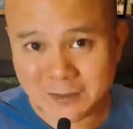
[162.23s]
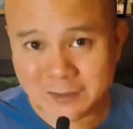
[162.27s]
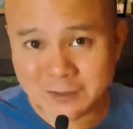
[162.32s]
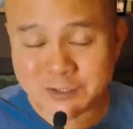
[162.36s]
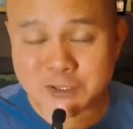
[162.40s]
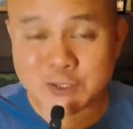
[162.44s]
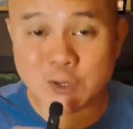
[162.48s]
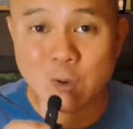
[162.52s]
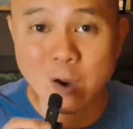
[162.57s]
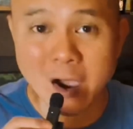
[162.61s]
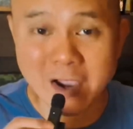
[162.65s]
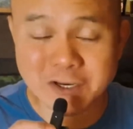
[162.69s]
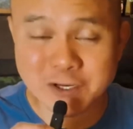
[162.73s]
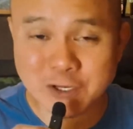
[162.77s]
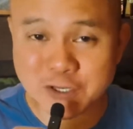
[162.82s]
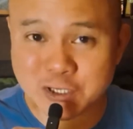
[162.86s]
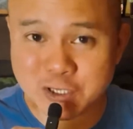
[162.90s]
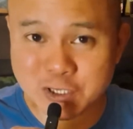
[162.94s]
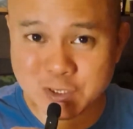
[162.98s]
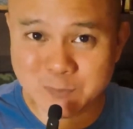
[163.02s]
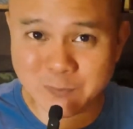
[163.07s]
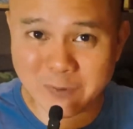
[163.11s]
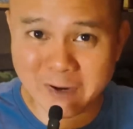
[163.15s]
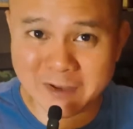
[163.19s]
So I just
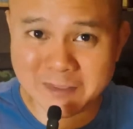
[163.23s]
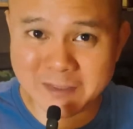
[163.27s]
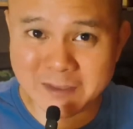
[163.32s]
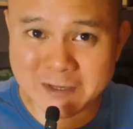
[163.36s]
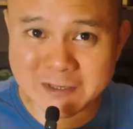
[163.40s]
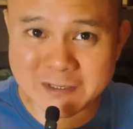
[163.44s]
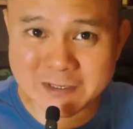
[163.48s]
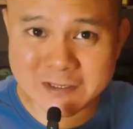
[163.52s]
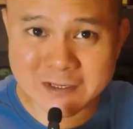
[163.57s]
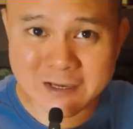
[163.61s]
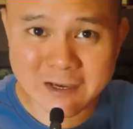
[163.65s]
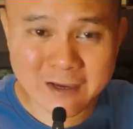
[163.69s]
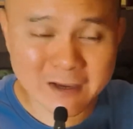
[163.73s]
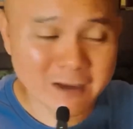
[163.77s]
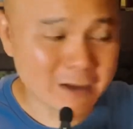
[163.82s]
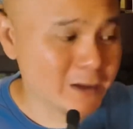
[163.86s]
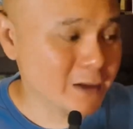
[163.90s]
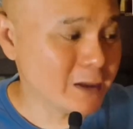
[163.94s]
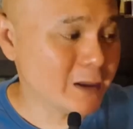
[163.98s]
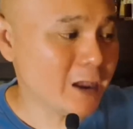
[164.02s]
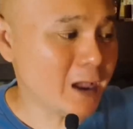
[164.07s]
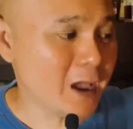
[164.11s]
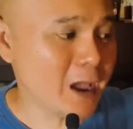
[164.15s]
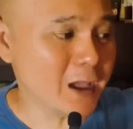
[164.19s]
sprayed this
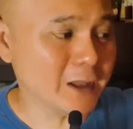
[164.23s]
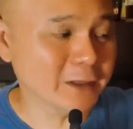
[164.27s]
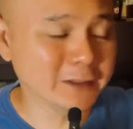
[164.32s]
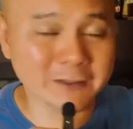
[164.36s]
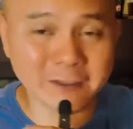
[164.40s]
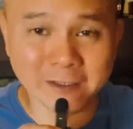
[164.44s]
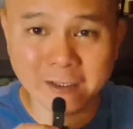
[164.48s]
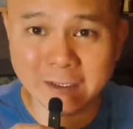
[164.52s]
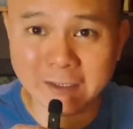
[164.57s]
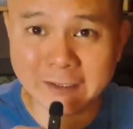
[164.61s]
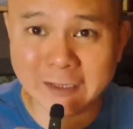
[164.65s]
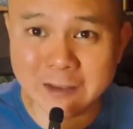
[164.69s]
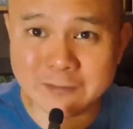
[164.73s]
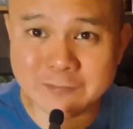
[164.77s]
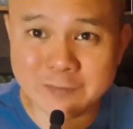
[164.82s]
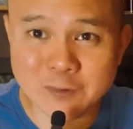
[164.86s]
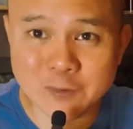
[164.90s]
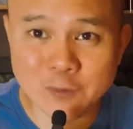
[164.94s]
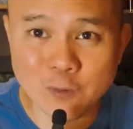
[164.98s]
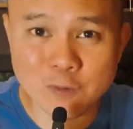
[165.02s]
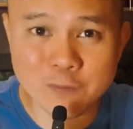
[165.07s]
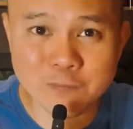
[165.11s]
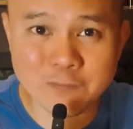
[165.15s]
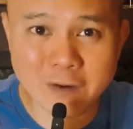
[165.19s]
at
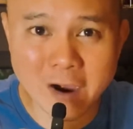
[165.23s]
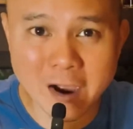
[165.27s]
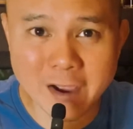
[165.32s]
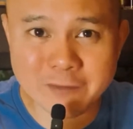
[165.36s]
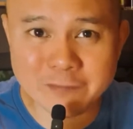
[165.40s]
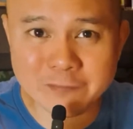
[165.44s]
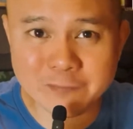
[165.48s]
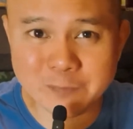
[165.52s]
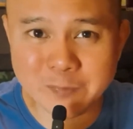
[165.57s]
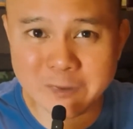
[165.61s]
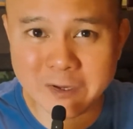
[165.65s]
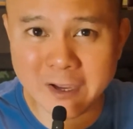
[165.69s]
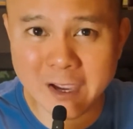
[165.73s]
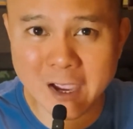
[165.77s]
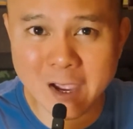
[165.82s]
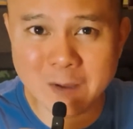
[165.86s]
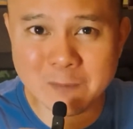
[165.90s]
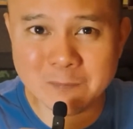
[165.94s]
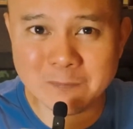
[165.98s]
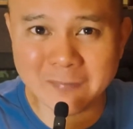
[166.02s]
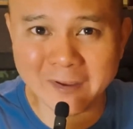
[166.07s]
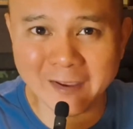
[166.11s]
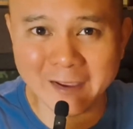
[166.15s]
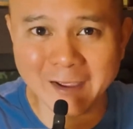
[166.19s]
11:05
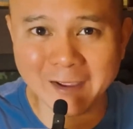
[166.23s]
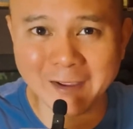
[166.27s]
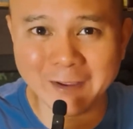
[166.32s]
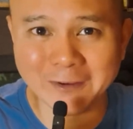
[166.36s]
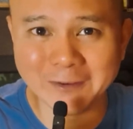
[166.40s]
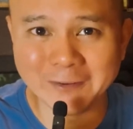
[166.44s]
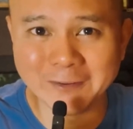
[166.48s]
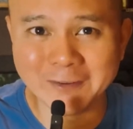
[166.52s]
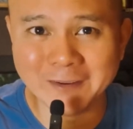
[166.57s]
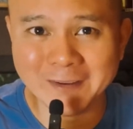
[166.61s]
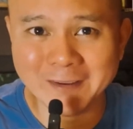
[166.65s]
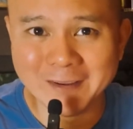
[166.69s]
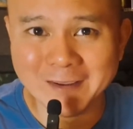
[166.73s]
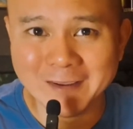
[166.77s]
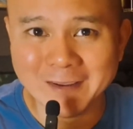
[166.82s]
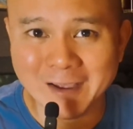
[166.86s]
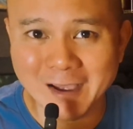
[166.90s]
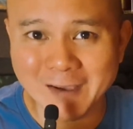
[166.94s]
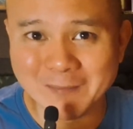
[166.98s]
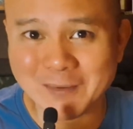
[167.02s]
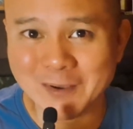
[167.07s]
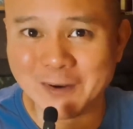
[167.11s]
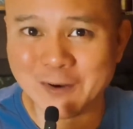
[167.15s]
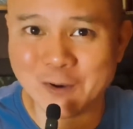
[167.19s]
p.m. and
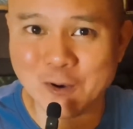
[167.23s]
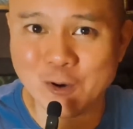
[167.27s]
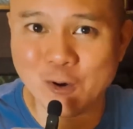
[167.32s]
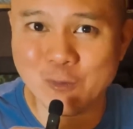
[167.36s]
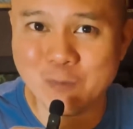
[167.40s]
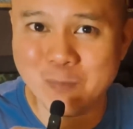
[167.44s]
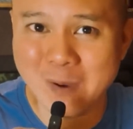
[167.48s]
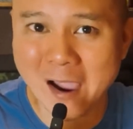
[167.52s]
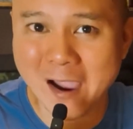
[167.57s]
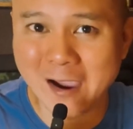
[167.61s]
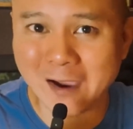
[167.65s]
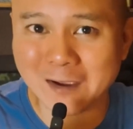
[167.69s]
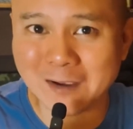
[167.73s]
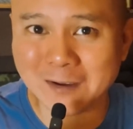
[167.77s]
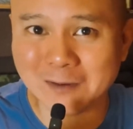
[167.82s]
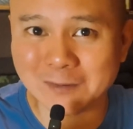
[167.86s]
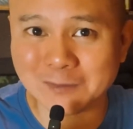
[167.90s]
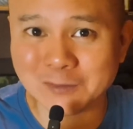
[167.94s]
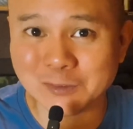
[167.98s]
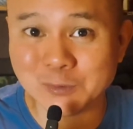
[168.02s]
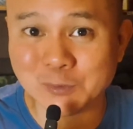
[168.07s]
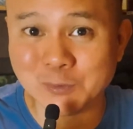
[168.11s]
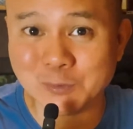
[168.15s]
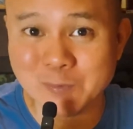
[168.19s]
I'm gonna go back
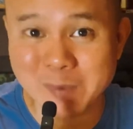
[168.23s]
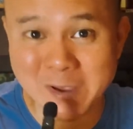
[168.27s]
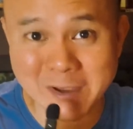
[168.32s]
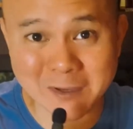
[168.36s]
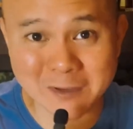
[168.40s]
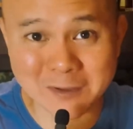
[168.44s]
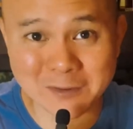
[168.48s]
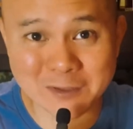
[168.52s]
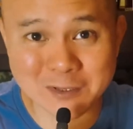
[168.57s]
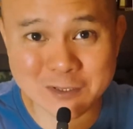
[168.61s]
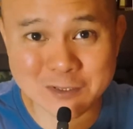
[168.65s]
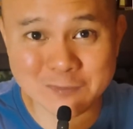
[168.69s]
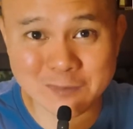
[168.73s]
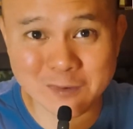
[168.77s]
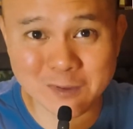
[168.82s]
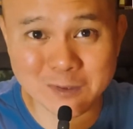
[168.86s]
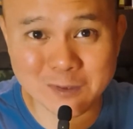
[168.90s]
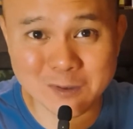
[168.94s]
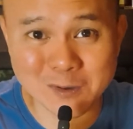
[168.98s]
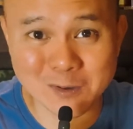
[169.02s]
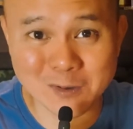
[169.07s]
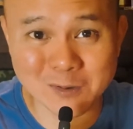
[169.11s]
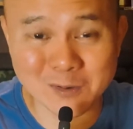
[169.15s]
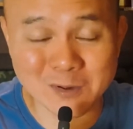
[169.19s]
to making this
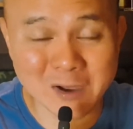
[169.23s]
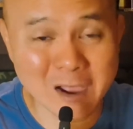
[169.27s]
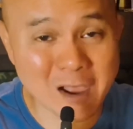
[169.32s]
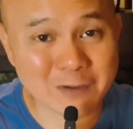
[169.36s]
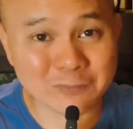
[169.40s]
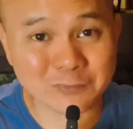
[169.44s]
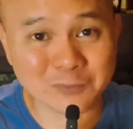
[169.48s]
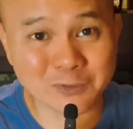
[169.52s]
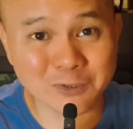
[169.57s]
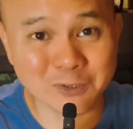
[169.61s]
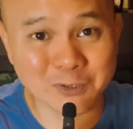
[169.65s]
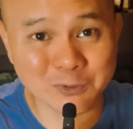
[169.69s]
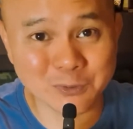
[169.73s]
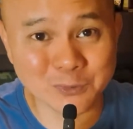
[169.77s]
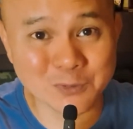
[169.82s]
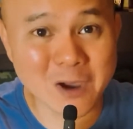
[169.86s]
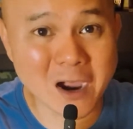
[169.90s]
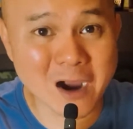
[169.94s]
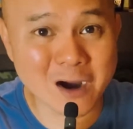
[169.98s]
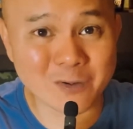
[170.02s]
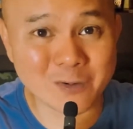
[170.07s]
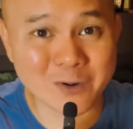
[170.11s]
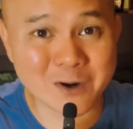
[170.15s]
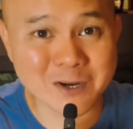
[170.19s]
video after 2
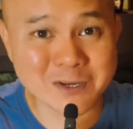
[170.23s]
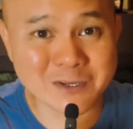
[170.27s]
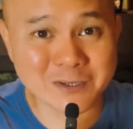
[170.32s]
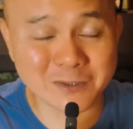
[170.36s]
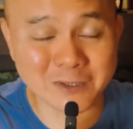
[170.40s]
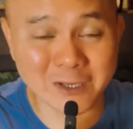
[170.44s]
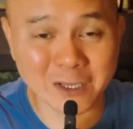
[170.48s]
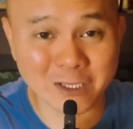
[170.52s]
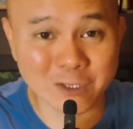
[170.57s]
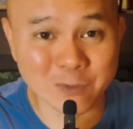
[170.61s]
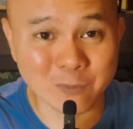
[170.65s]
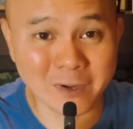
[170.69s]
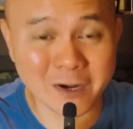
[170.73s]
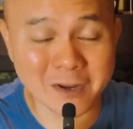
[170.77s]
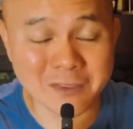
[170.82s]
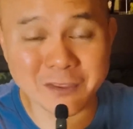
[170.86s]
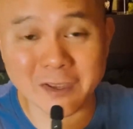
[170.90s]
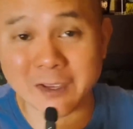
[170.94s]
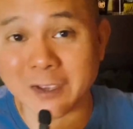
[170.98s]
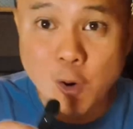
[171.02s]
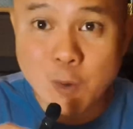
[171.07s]
hours to tell you what I think.